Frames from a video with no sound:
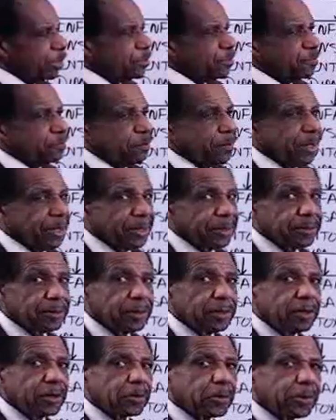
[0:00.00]
of mind
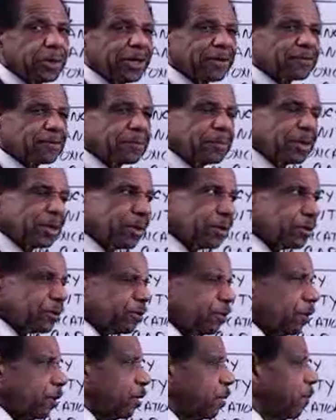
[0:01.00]
we have to be
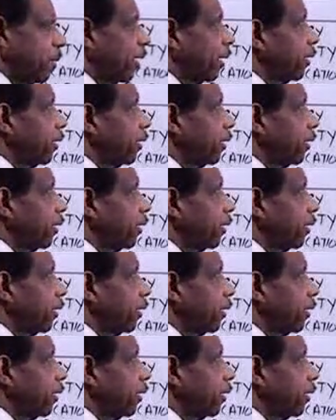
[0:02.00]
concerned about